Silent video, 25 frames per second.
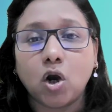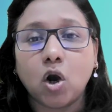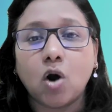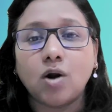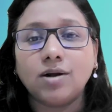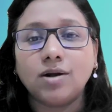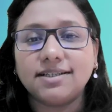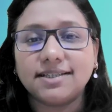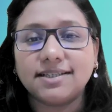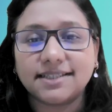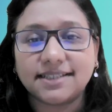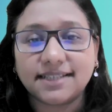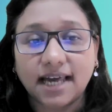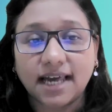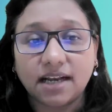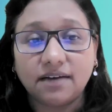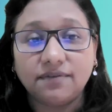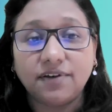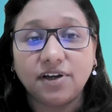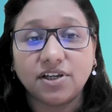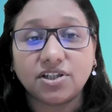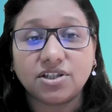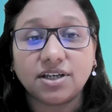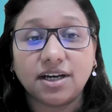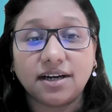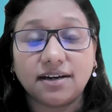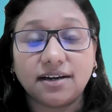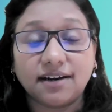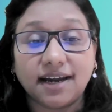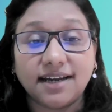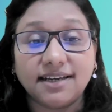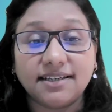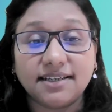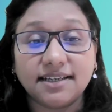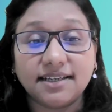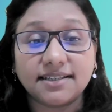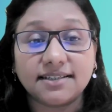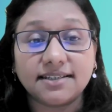God's salvation and
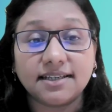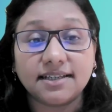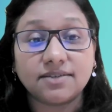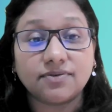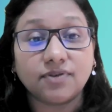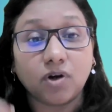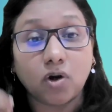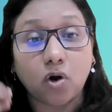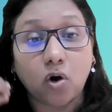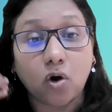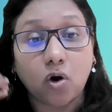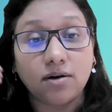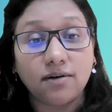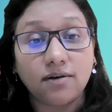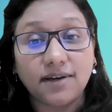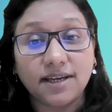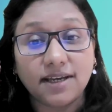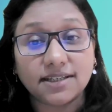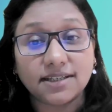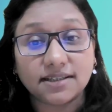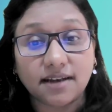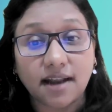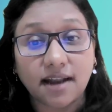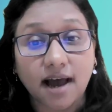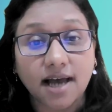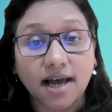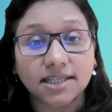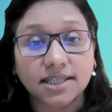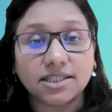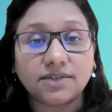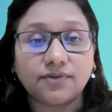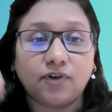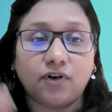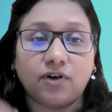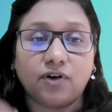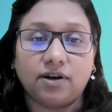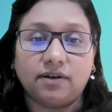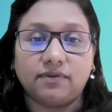righteousness will always
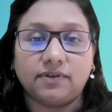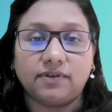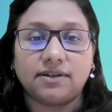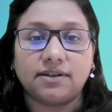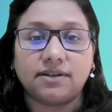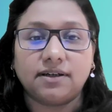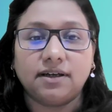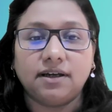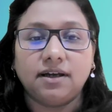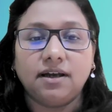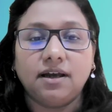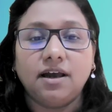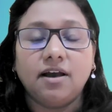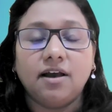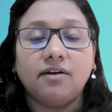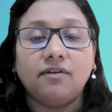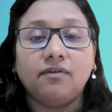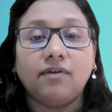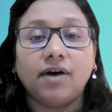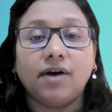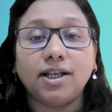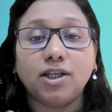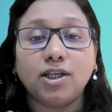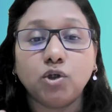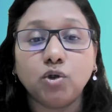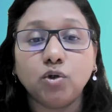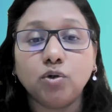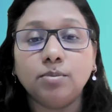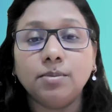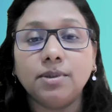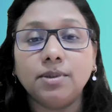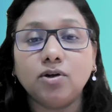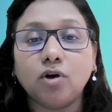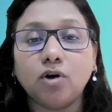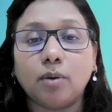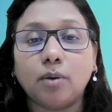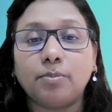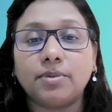last forever, while
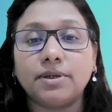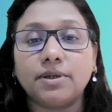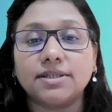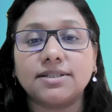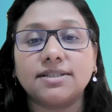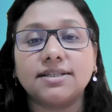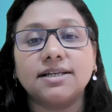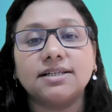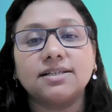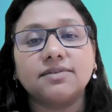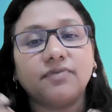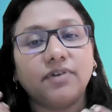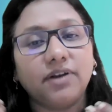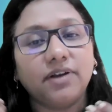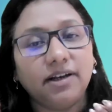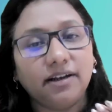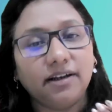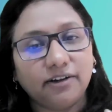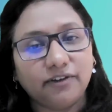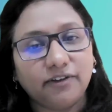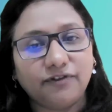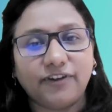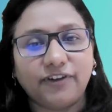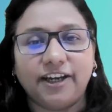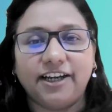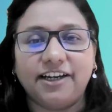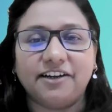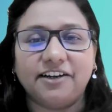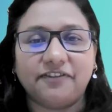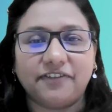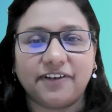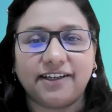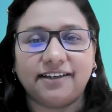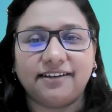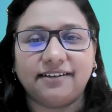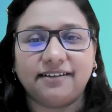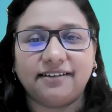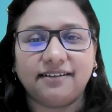human oppressors will fade
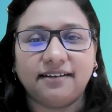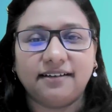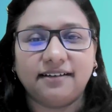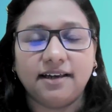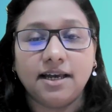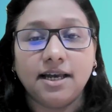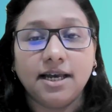away.